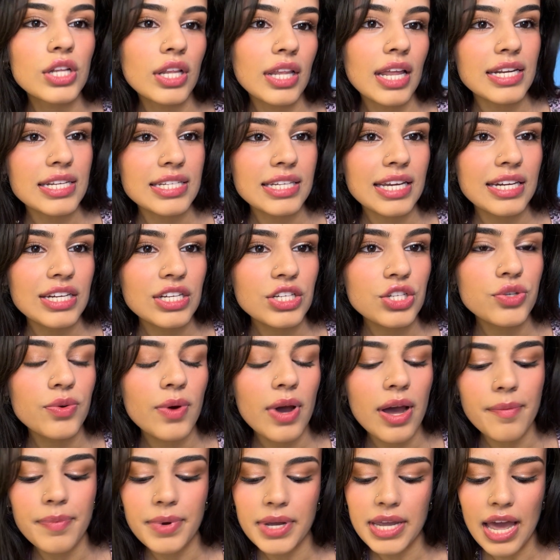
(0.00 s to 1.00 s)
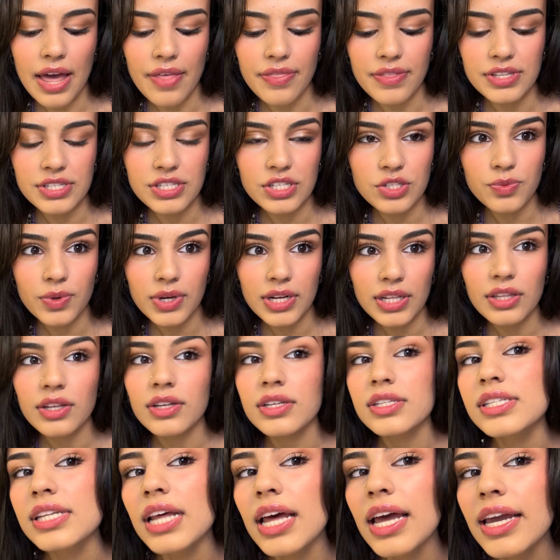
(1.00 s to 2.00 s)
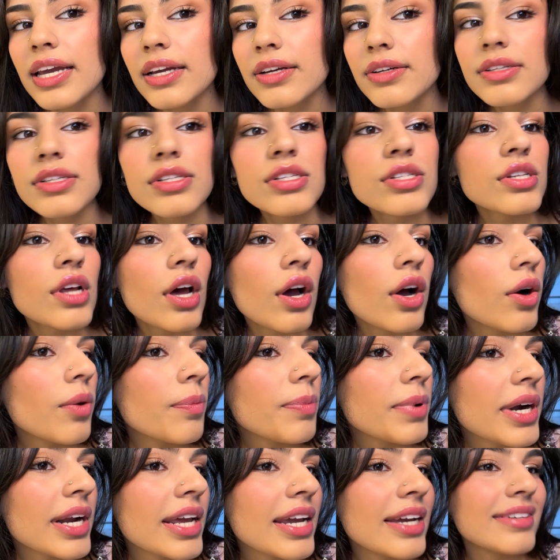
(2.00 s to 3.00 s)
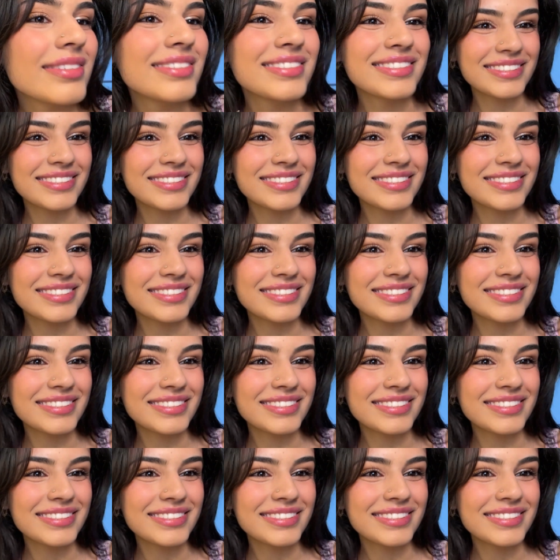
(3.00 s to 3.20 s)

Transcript: let's get into it. But yeah, this is what it looks like. So pretty.